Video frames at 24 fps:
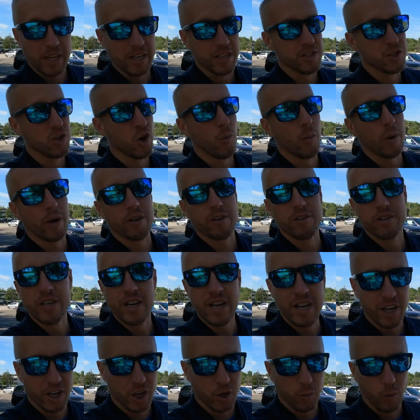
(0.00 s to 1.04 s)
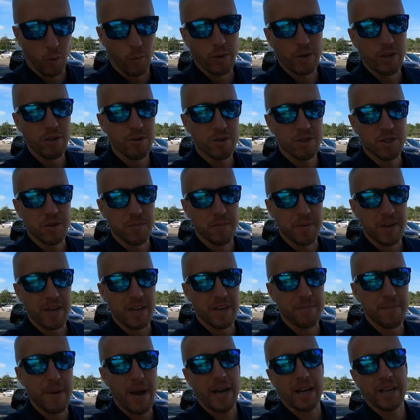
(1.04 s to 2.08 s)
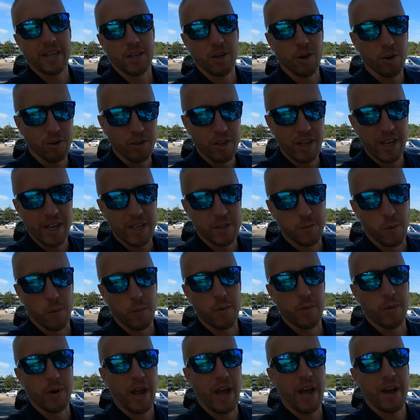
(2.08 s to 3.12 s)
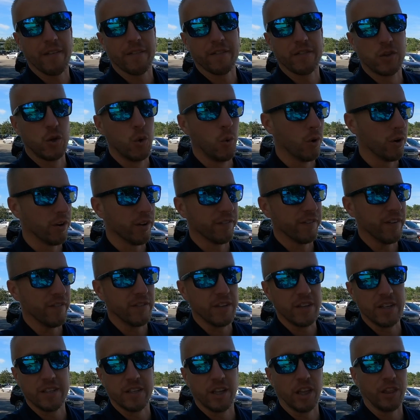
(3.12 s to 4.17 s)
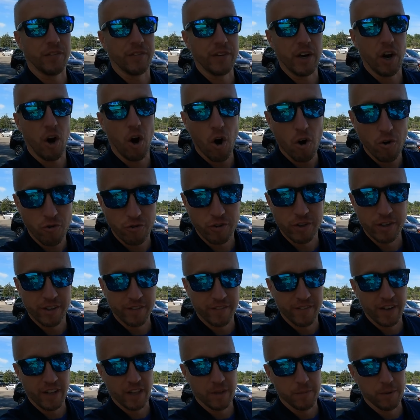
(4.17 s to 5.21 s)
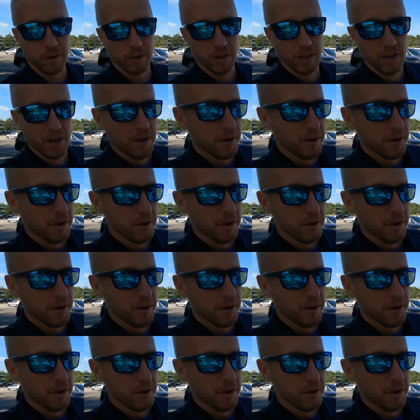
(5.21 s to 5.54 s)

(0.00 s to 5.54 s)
it is nowhere near where we used to be back in the old days when we would have 250 to 300 available.